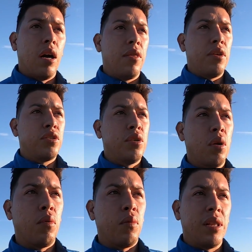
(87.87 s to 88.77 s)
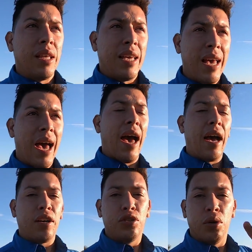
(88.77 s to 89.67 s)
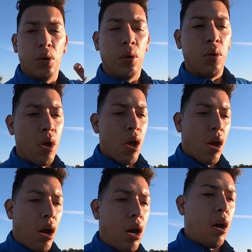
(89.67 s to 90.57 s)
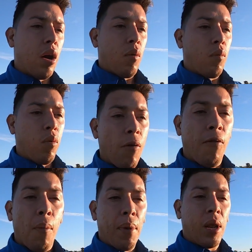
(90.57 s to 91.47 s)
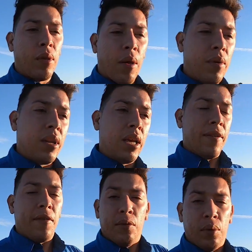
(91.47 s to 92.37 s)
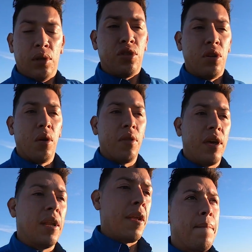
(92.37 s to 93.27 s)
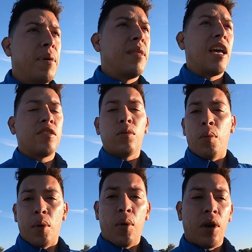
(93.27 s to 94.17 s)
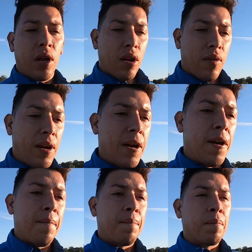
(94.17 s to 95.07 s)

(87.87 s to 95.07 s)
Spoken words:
There's no really actual rough opening that we need. Everyone should know that, but that's what we're working on right now.